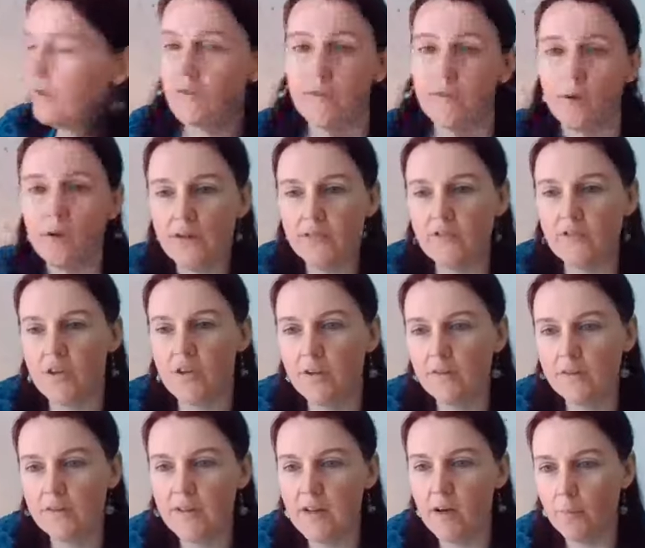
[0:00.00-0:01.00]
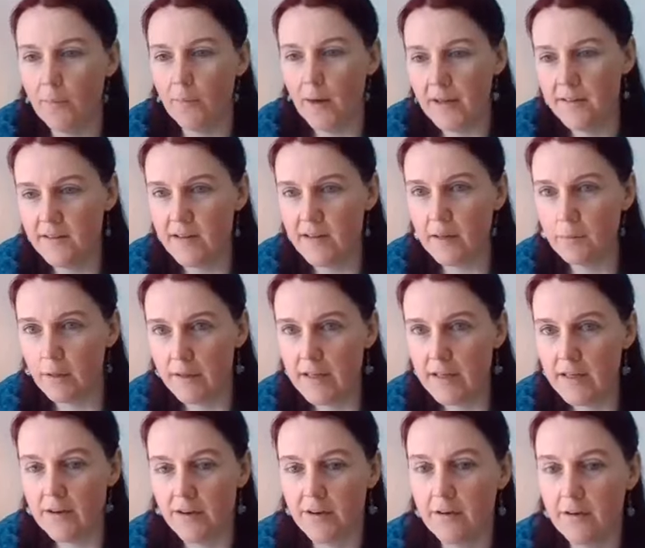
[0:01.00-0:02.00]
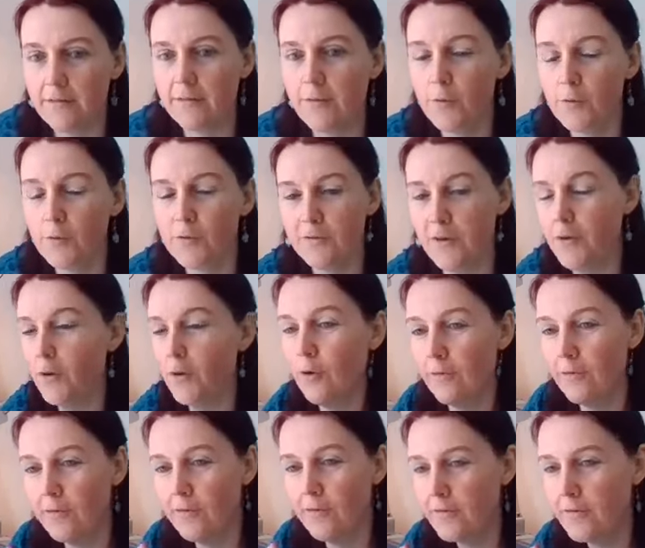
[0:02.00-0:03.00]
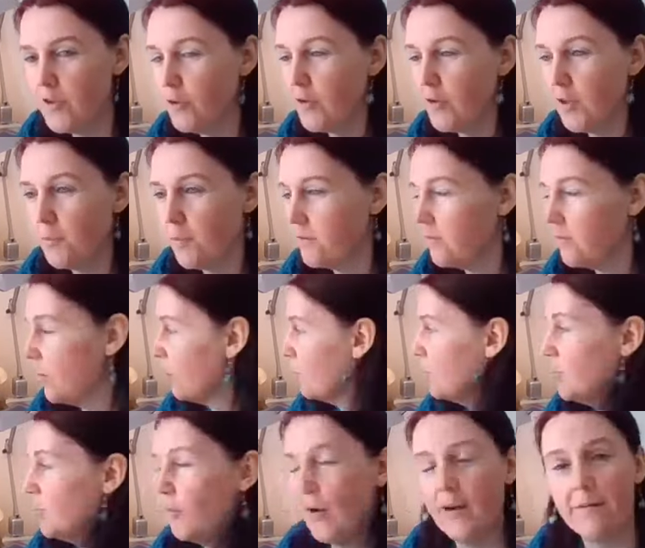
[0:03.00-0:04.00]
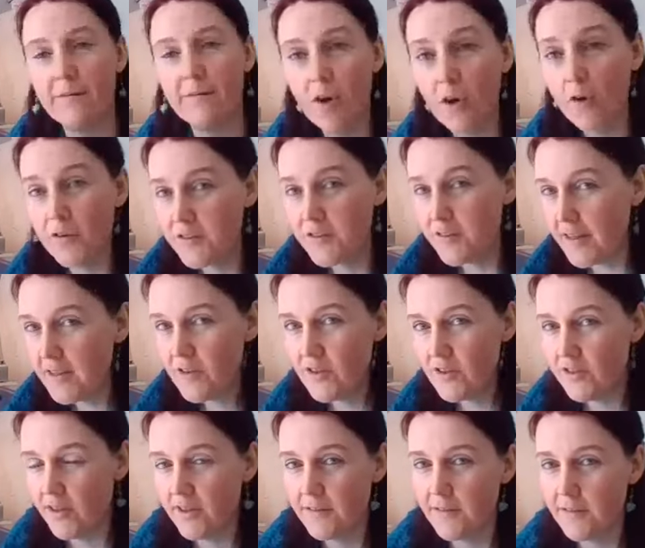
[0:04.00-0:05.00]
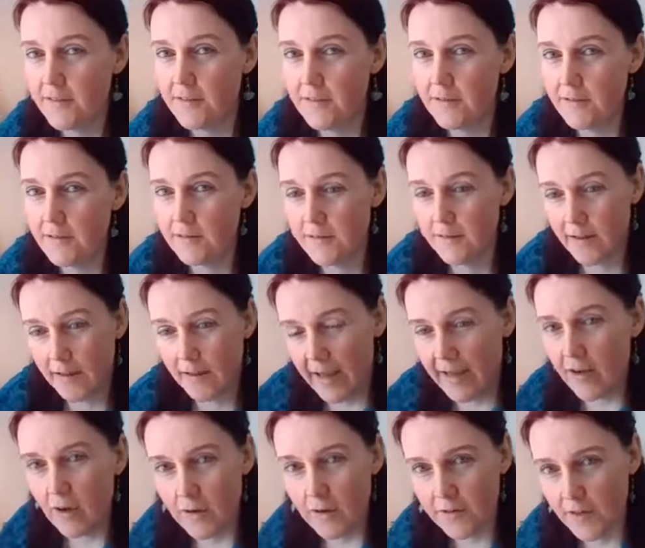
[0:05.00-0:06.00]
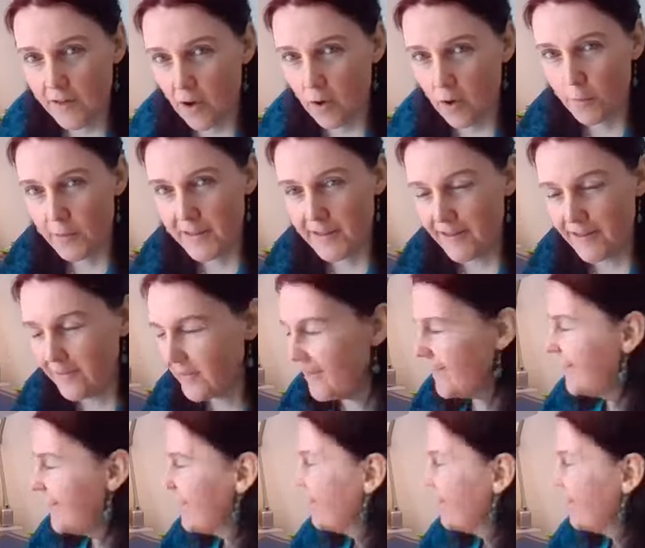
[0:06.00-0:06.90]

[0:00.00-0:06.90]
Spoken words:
So as you can see on my table here, and if those of you who have tuned in before will know, I have not staged this. This is the chaos I normally live